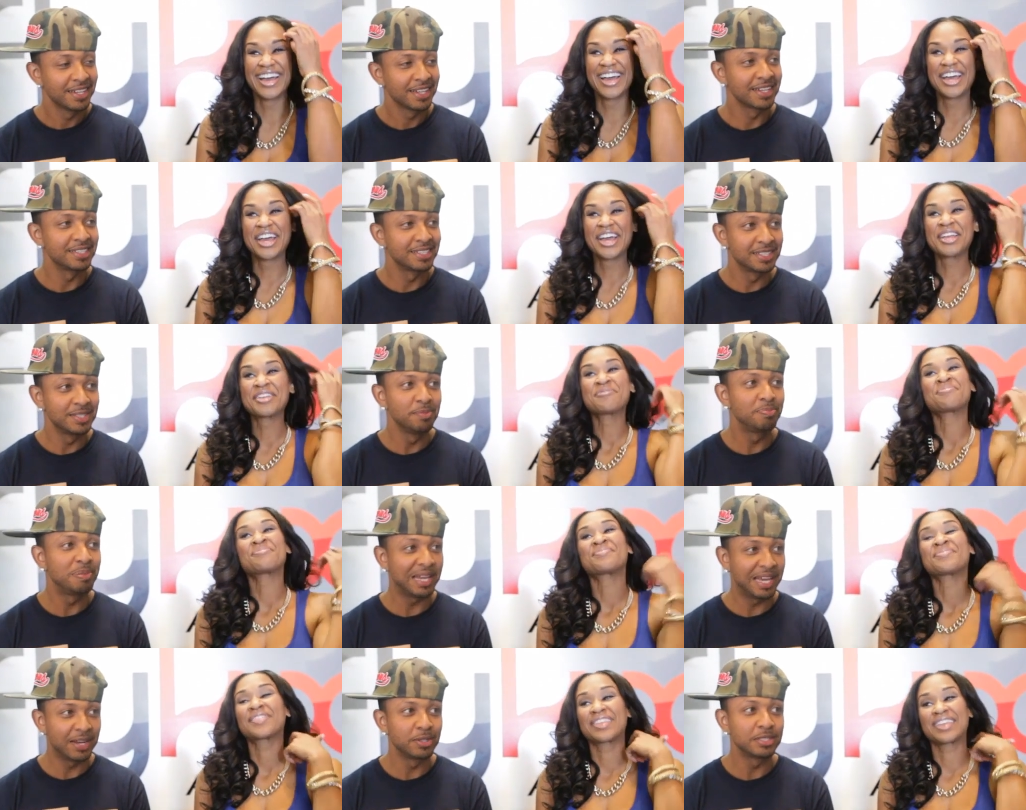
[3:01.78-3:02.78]
Speaker 1: Because you
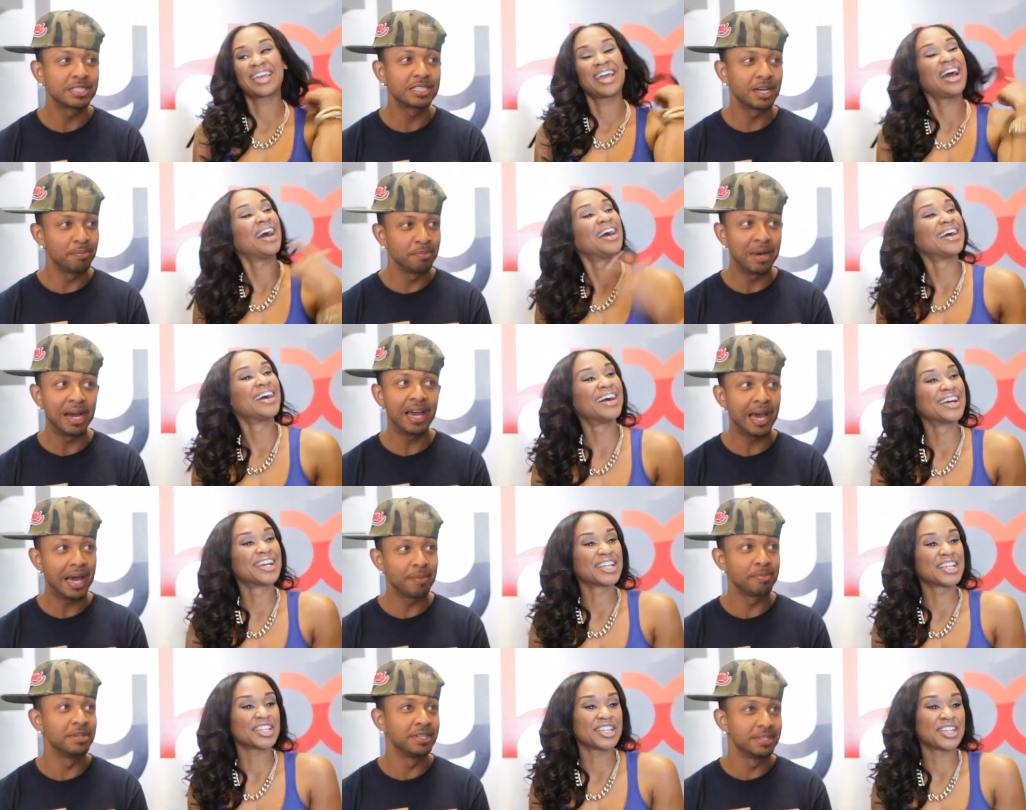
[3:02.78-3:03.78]
plan on something might
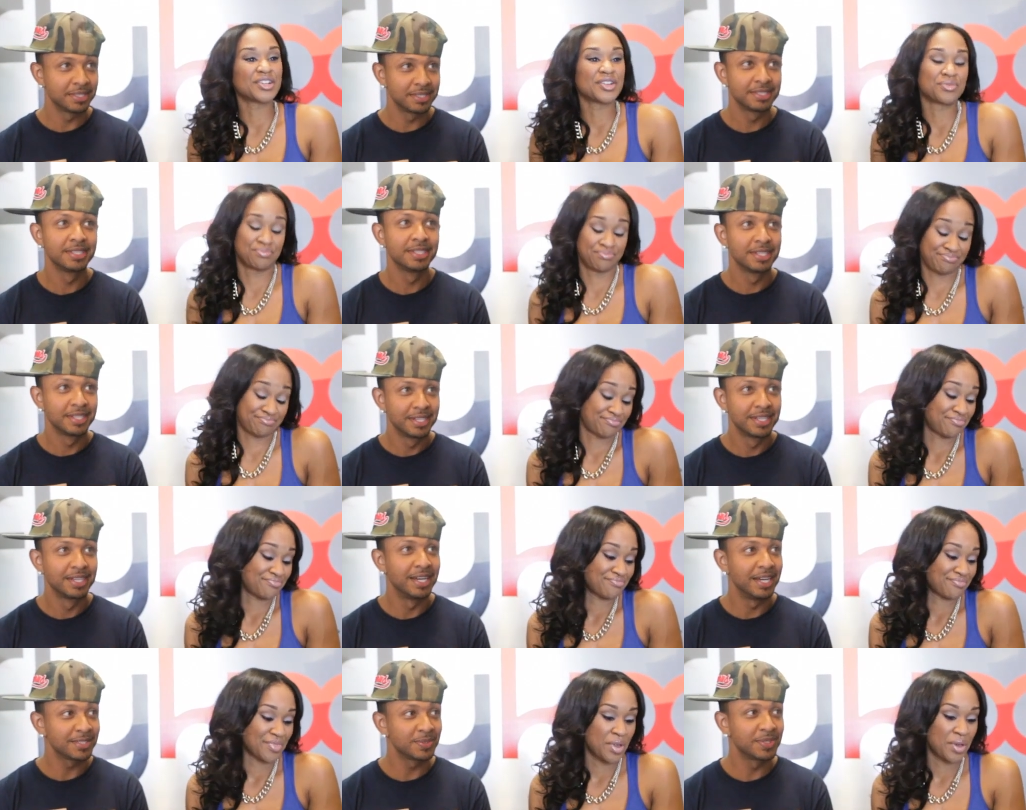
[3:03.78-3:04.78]
happen. That's
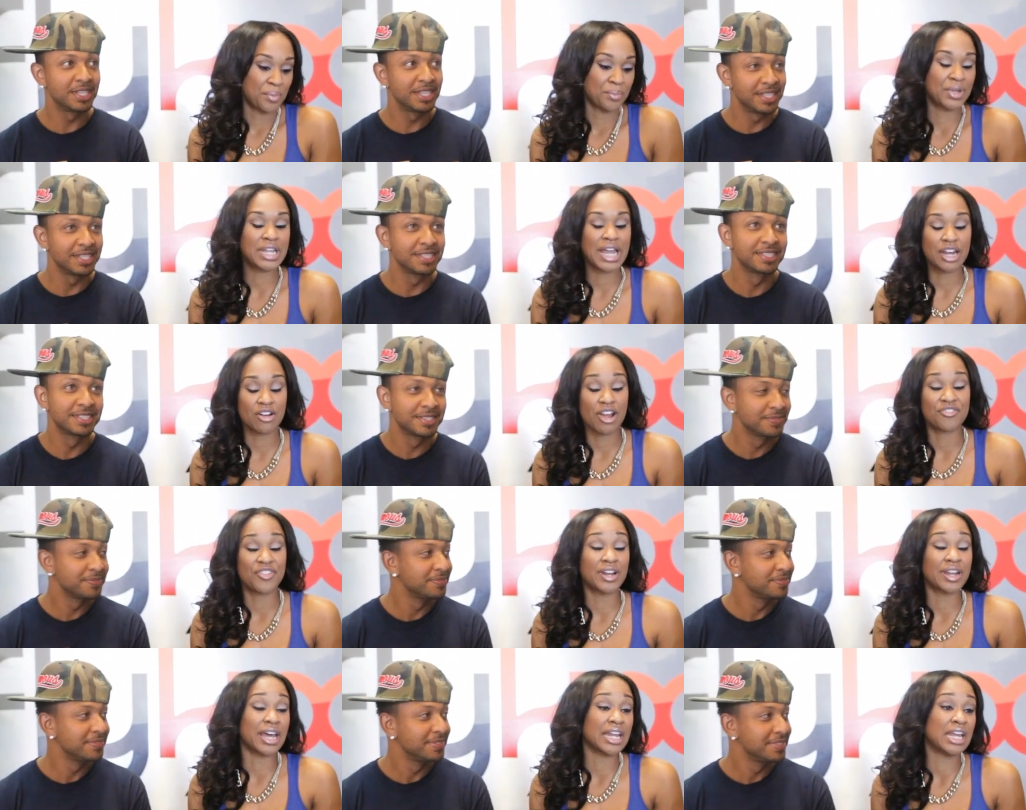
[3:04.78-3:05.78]
what it
Speaker 2: is. But later I
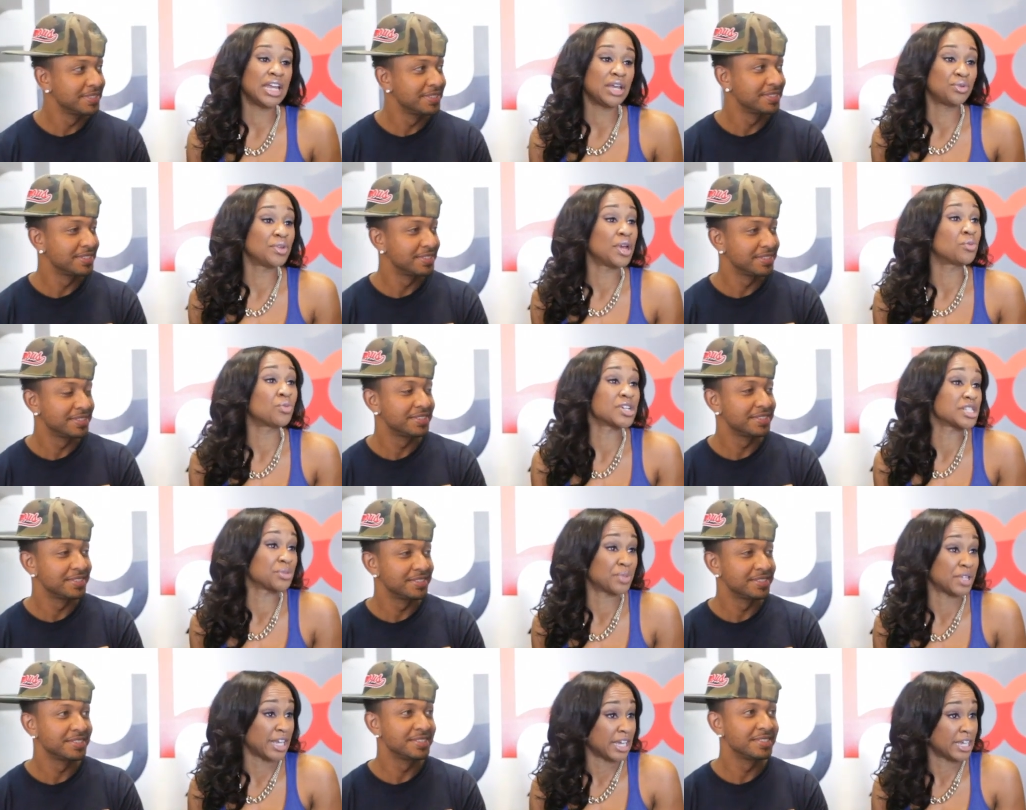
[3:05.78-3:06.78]
found out it wasn't
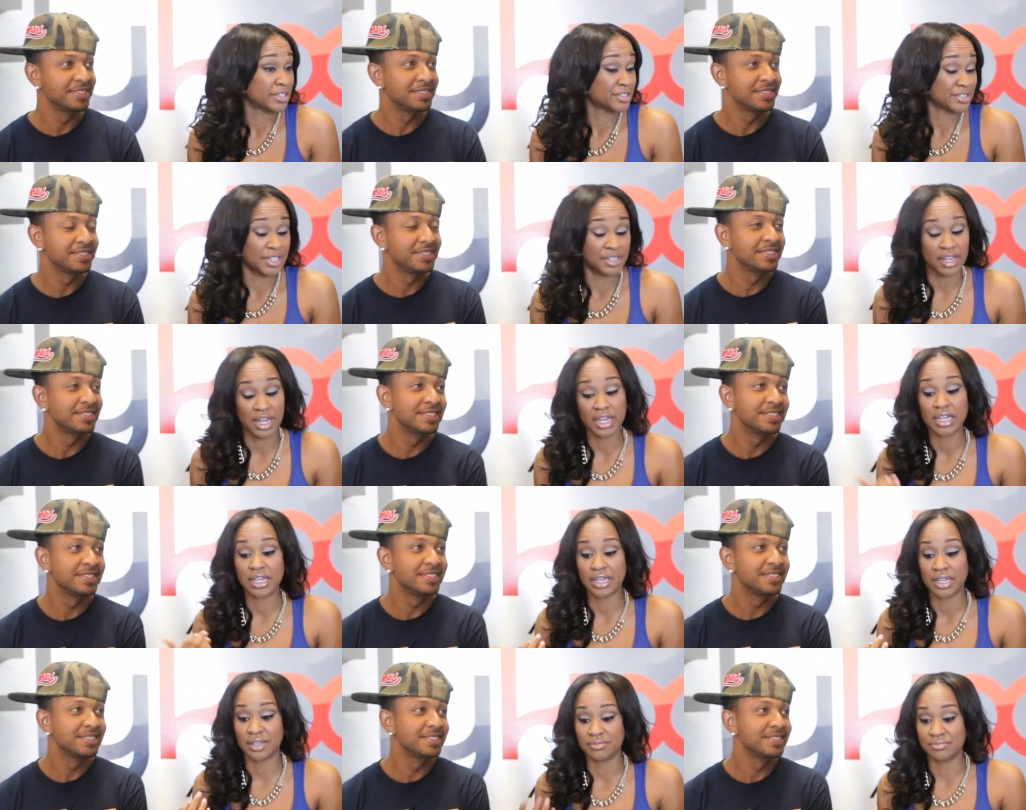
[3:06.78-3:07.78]
planned and that
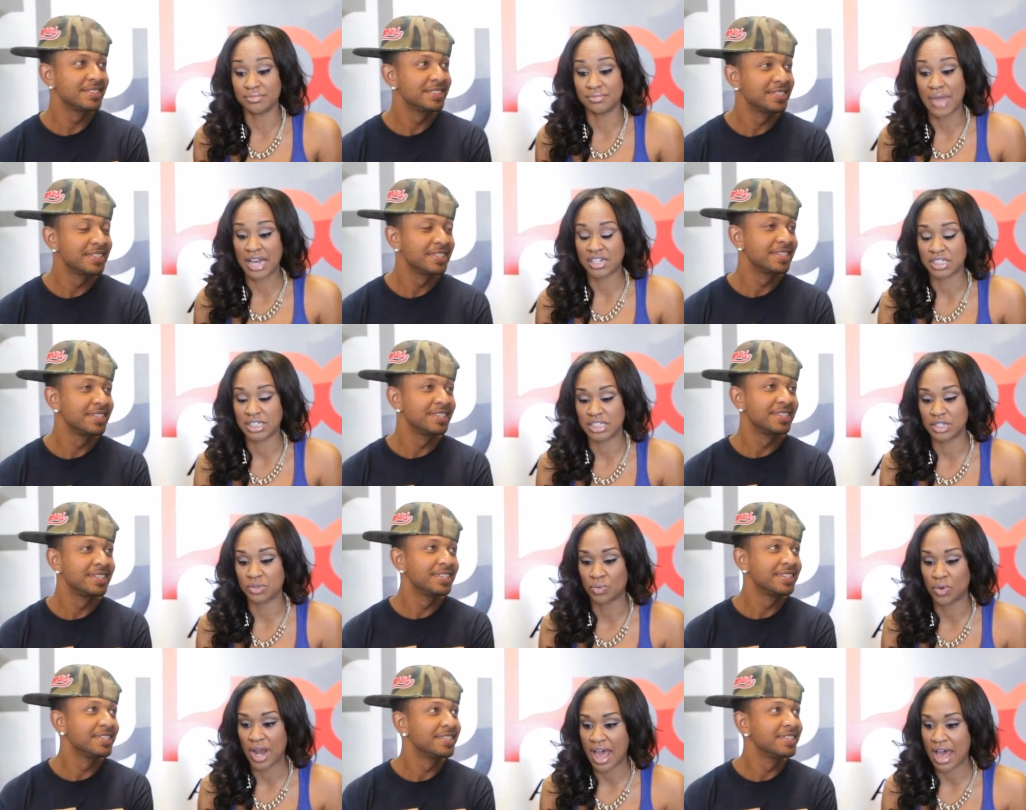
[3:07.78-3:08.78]
he actually didn't
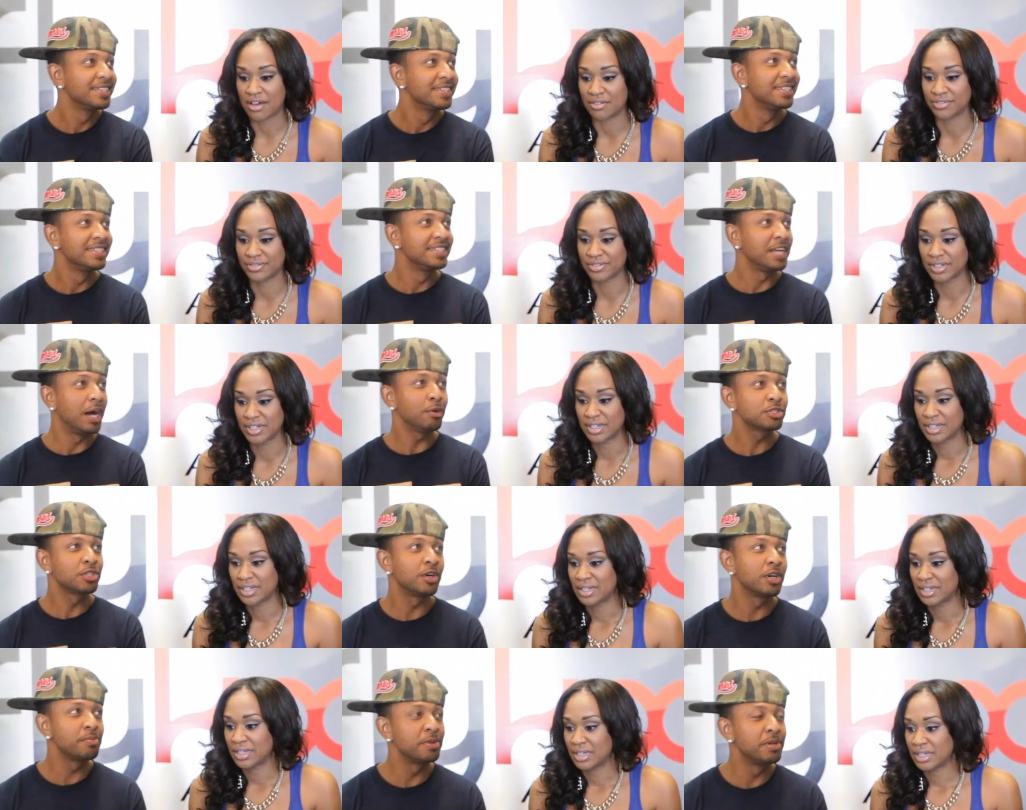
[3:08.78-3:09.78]
want to have it.
Speaker 1: I was
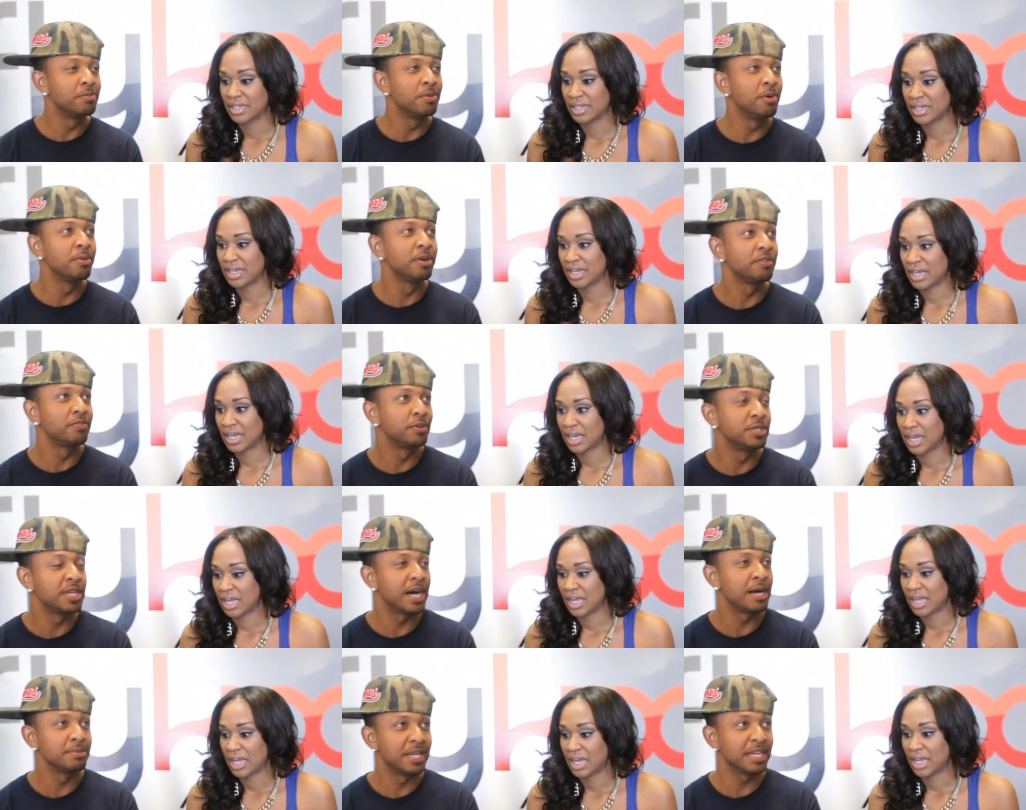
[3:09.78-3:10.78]
caught up in the moment a few times,